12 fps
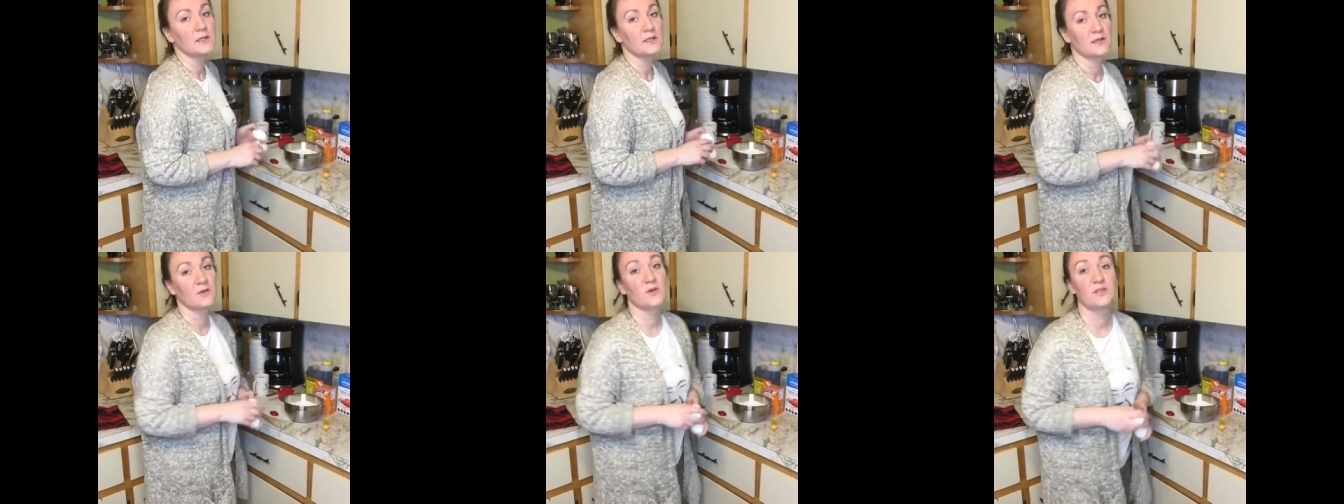
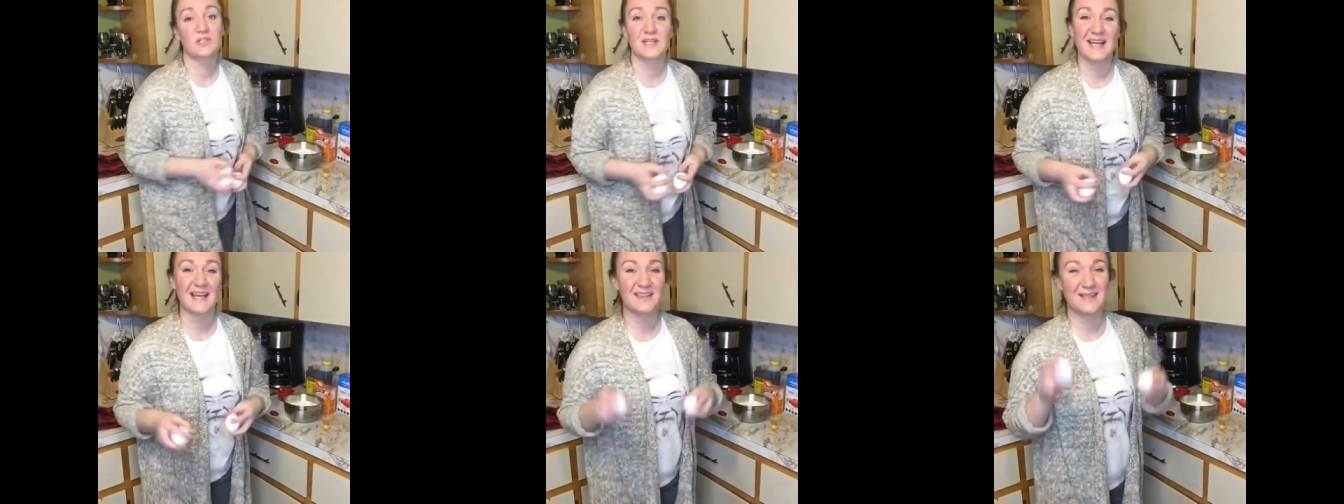And I want you to
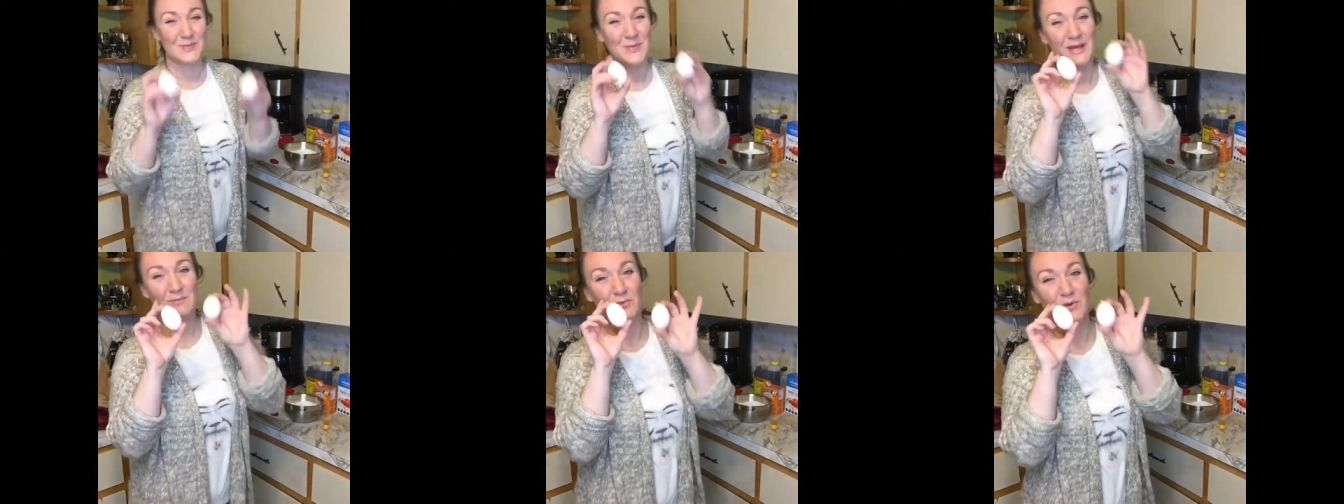add these
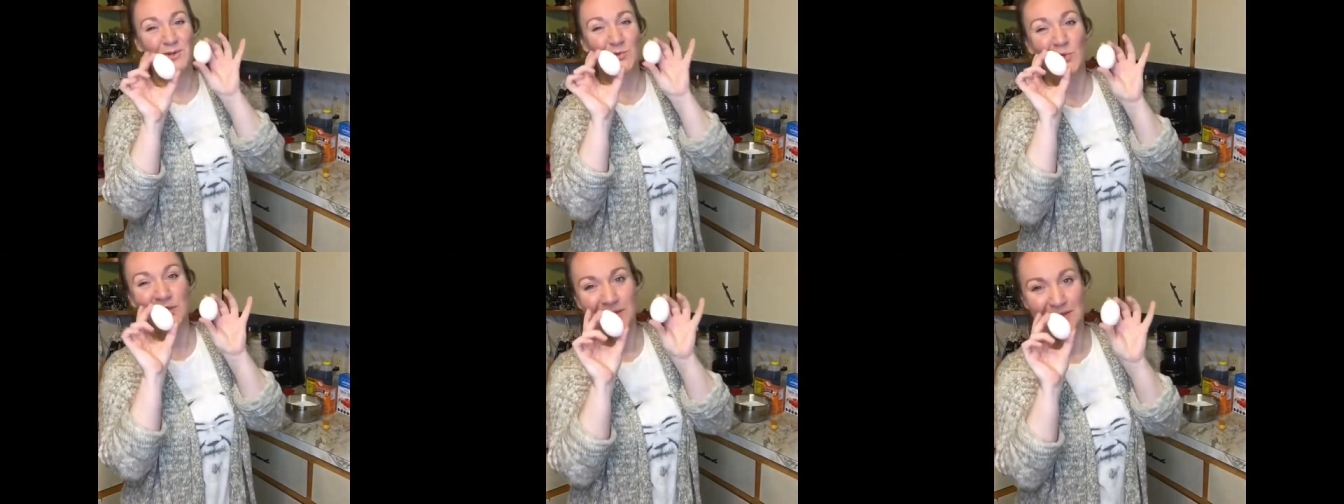bad boys
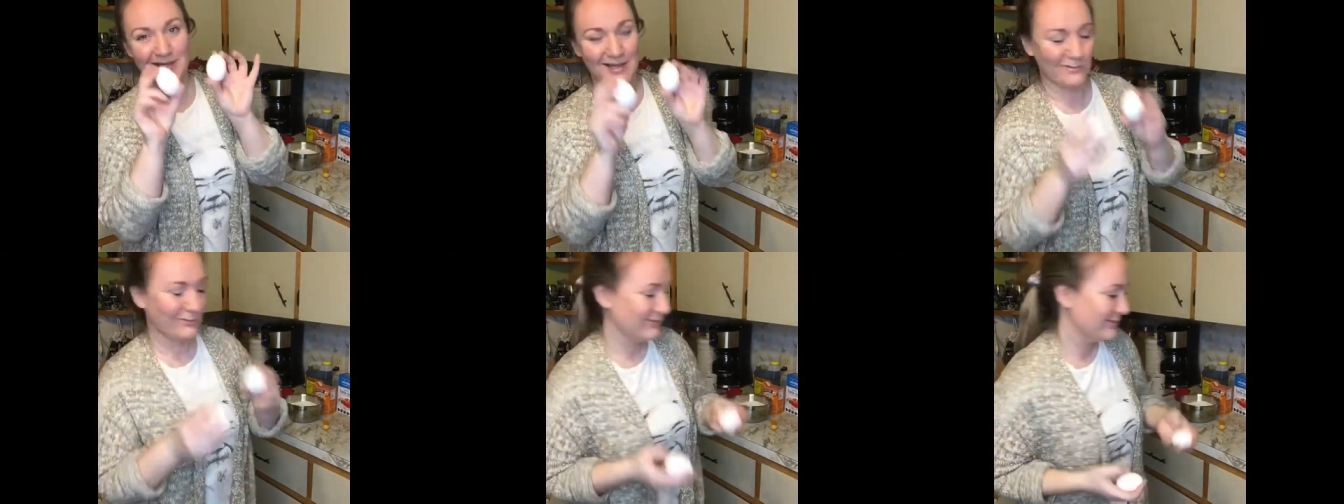one at a time.